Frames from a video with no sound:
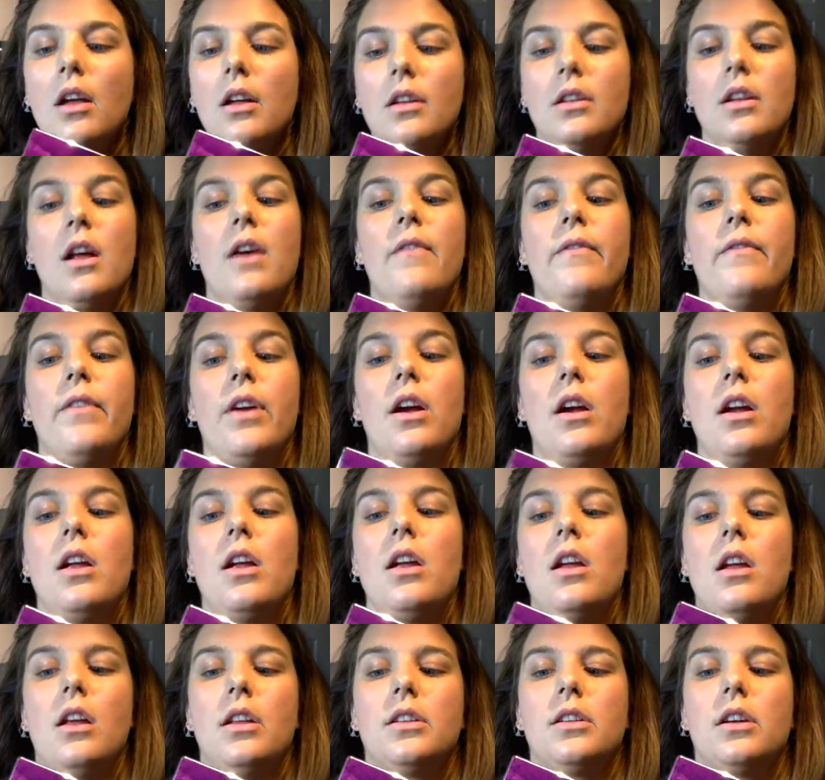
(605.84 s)
not
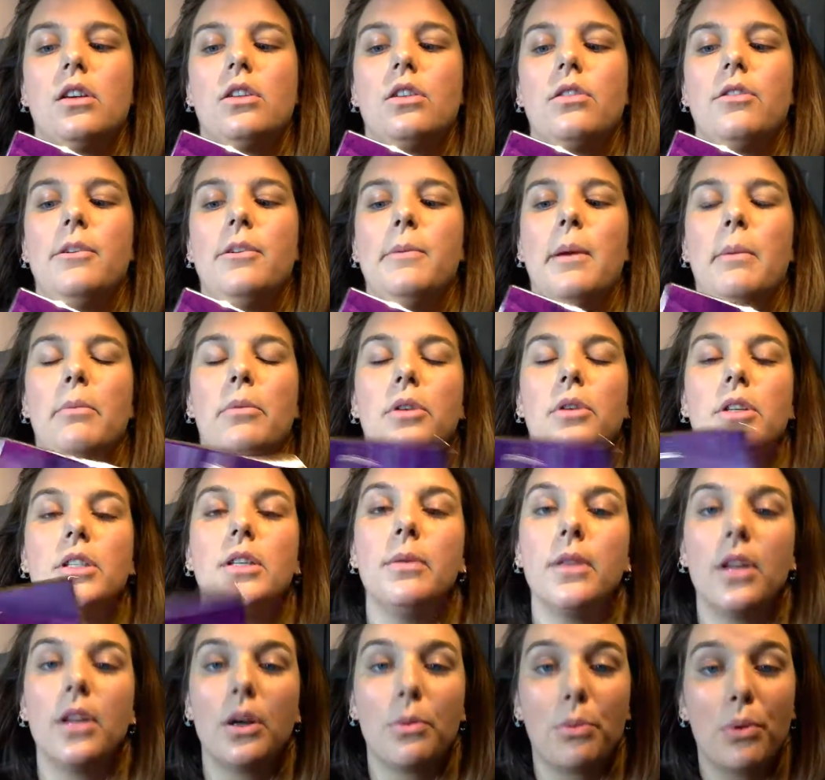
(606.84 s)
very. It's hard to remember
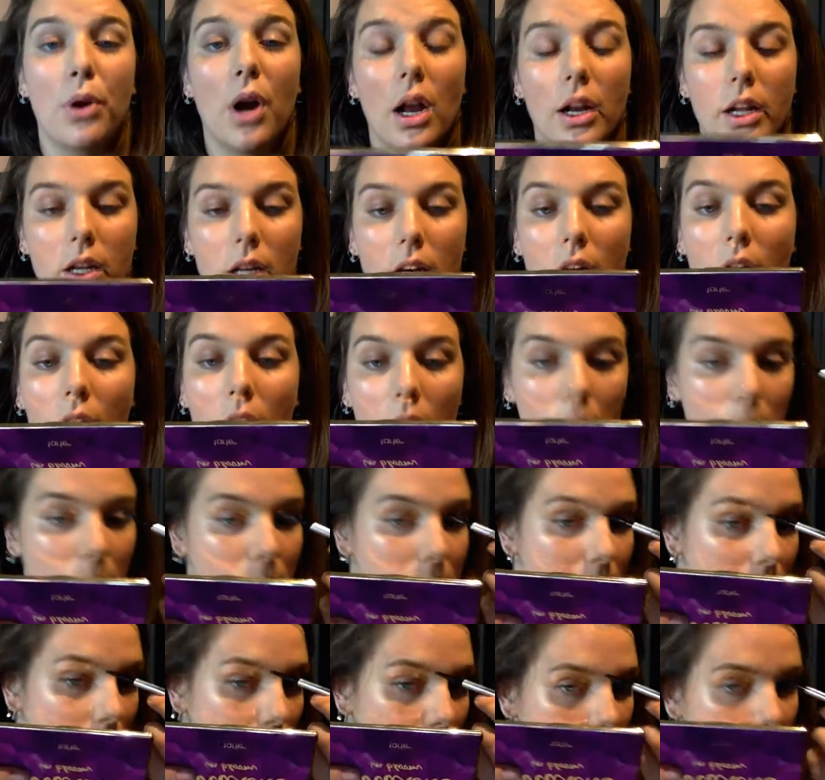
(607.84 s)
some of their product
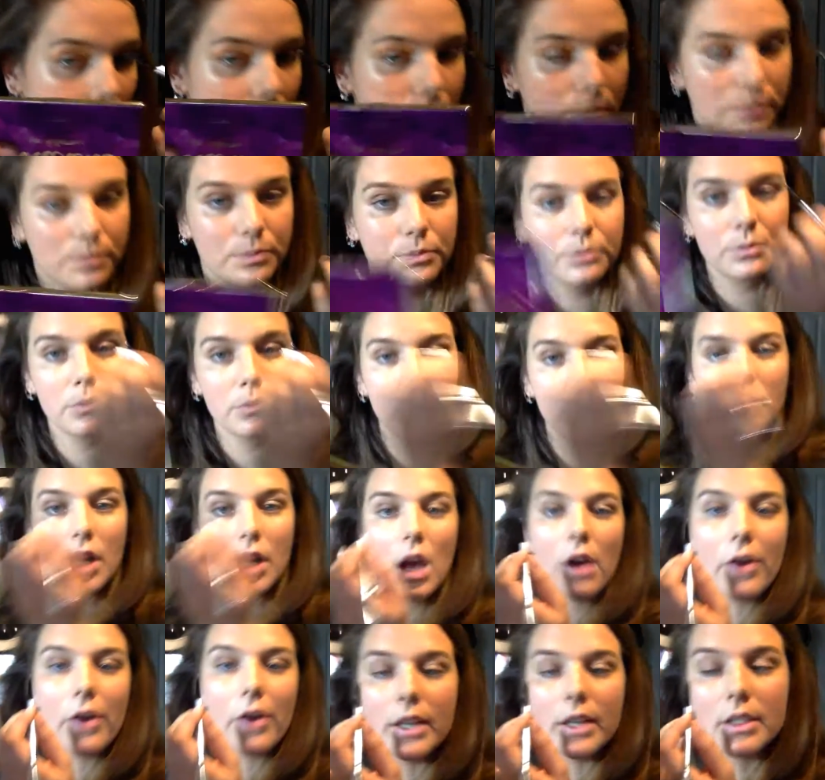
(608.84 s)
names, you know?
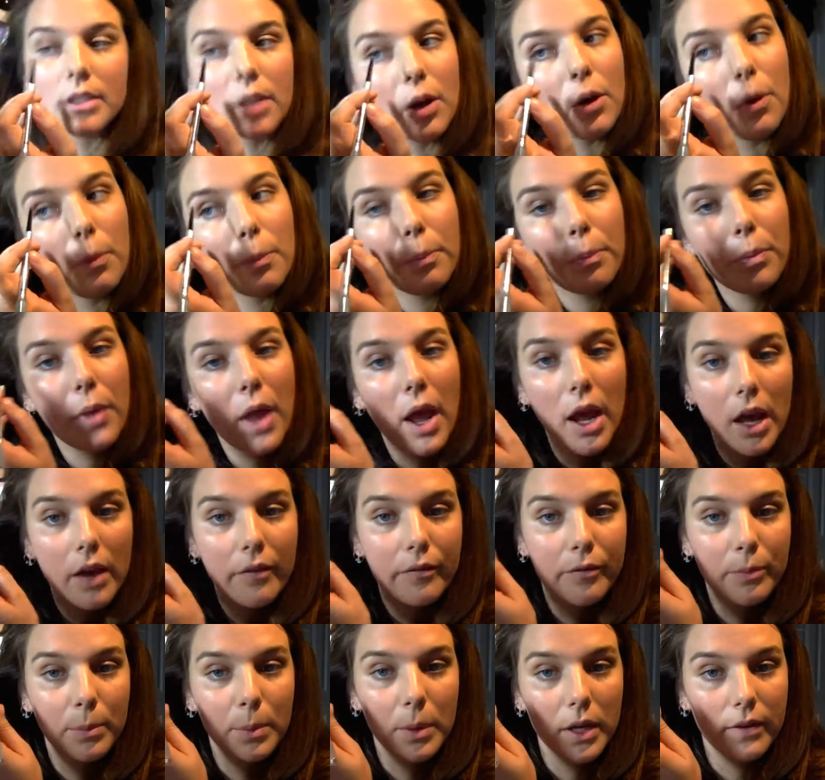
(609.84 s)
Okay, so I
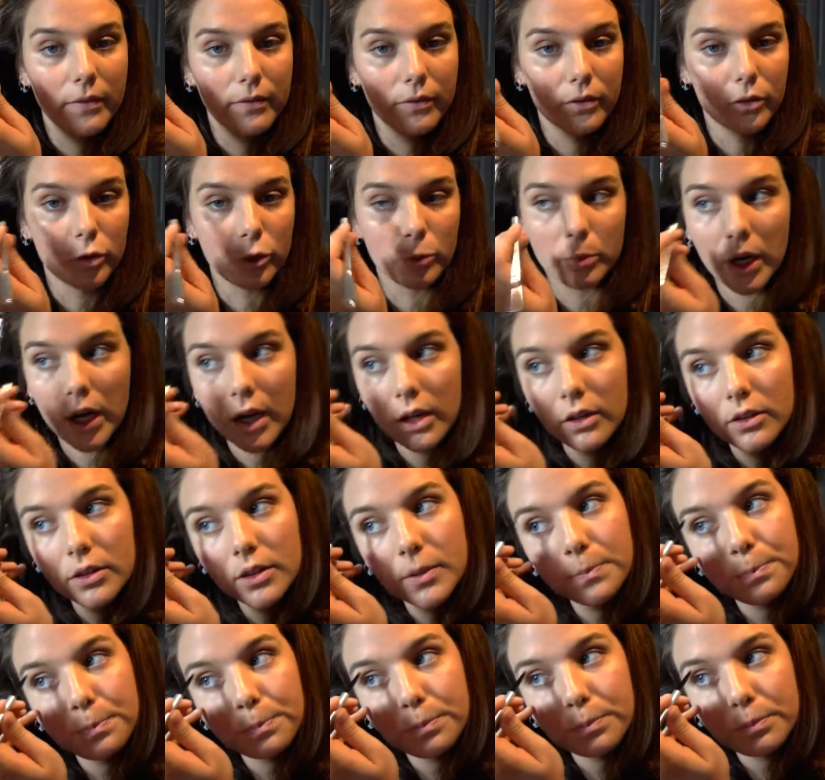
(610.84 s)
have pretty full brows,